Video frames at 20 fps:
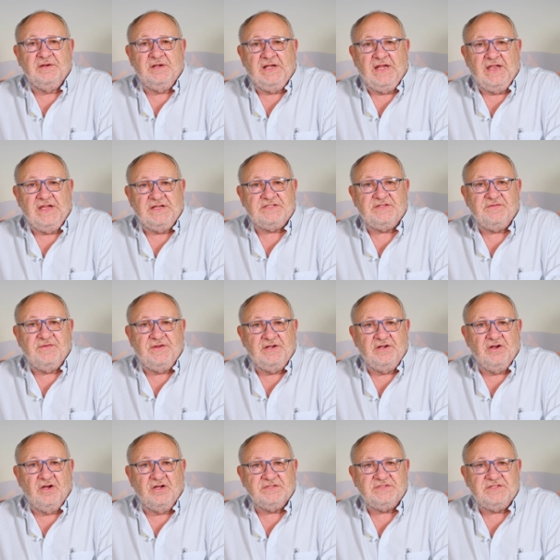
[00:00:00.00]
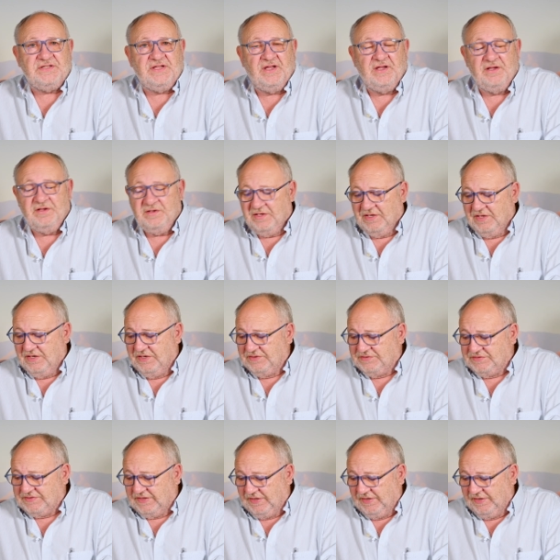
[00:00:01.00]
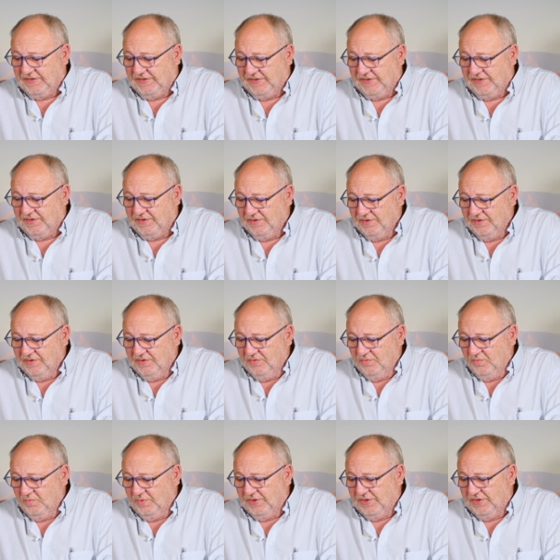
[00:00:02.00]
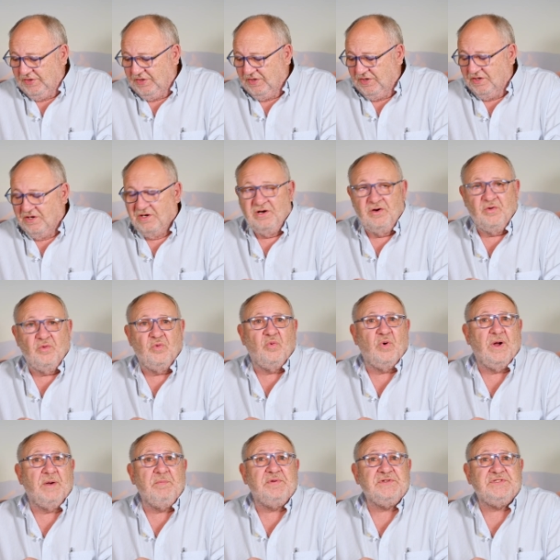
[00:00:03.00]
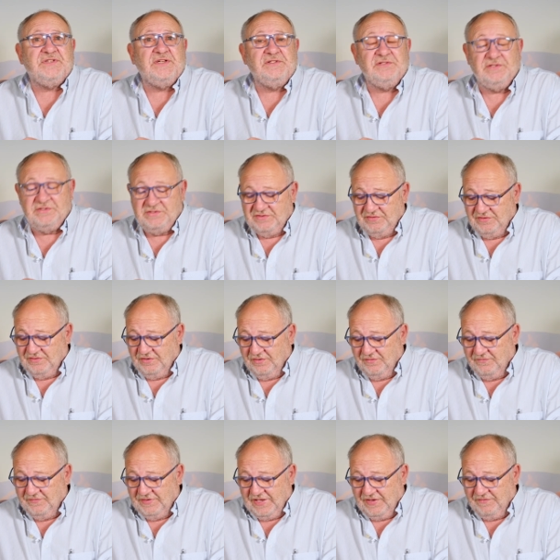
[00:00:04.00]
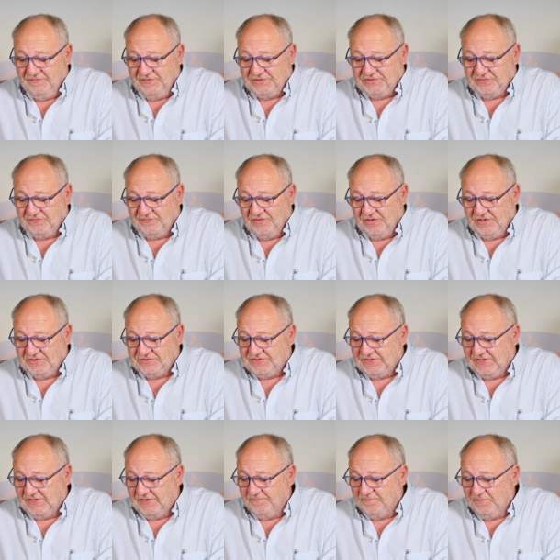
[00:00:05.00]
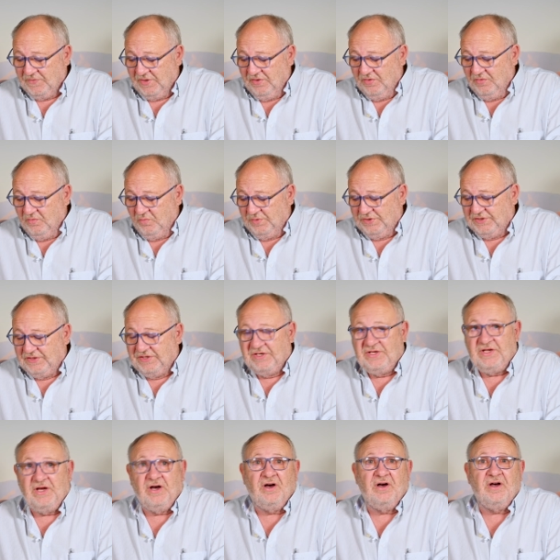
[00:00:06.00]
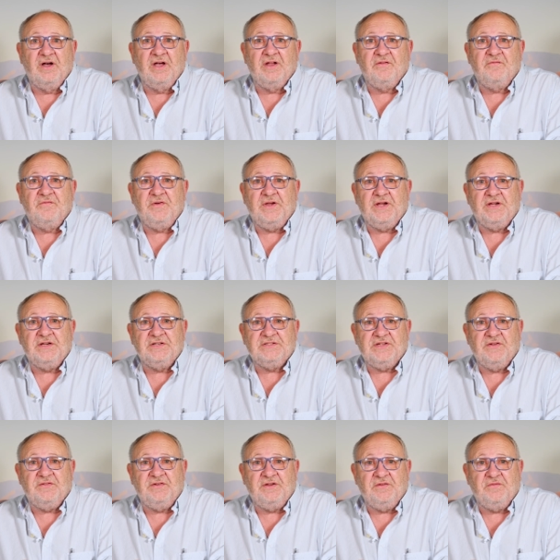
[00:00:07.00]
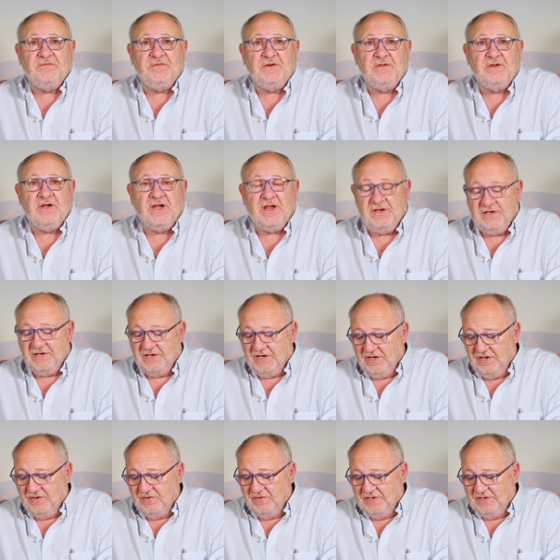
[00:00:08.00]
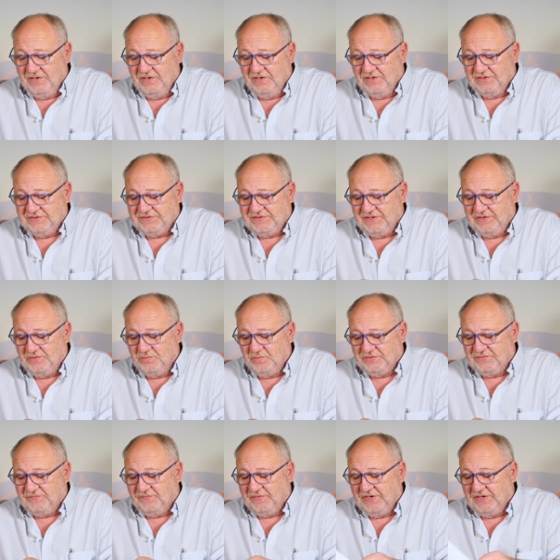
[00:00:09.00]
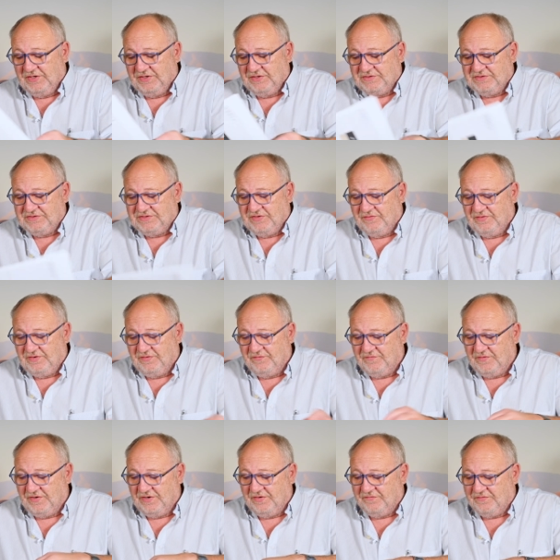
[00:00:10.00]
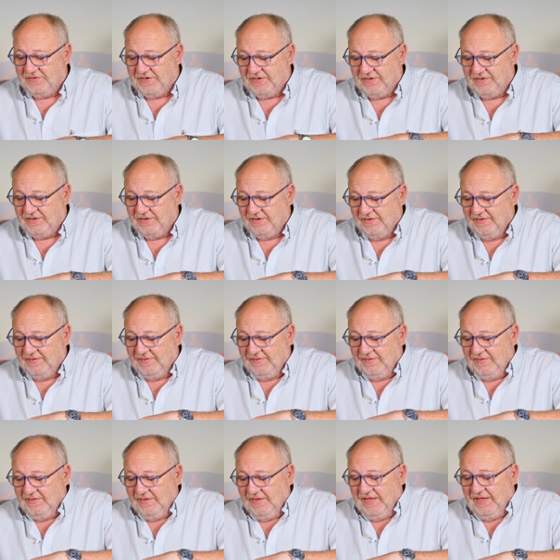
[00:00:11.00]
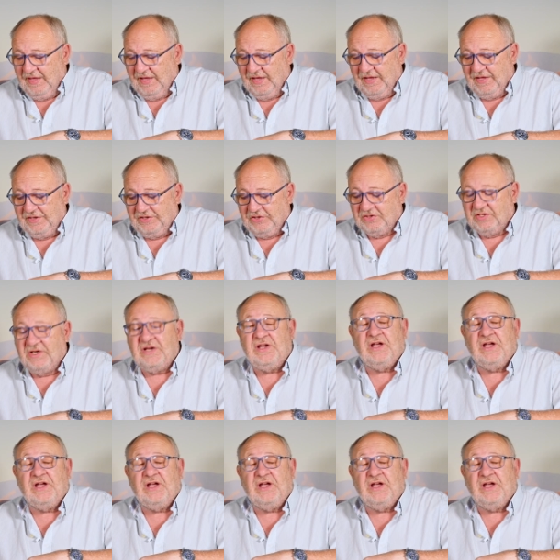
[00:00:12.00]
less than last year, and suddenly we are 1% of the average of last year. We are at 373 Rand now, and last year it was 375 Rand. You can